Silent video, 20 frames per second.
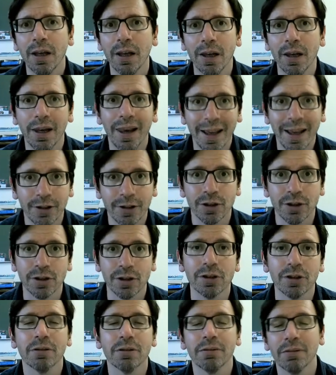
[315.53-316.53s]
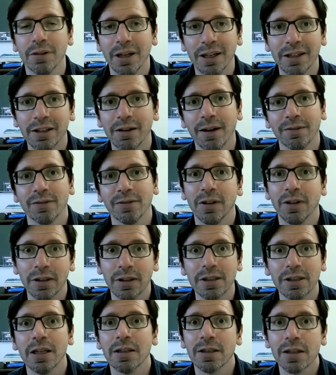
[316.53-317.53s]
lectures. Interactive in the
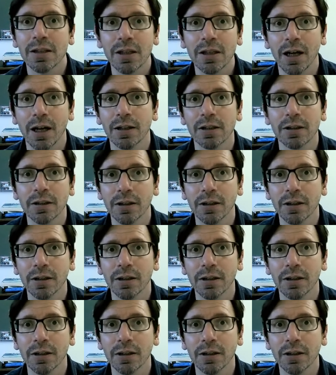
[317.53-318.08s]
sense that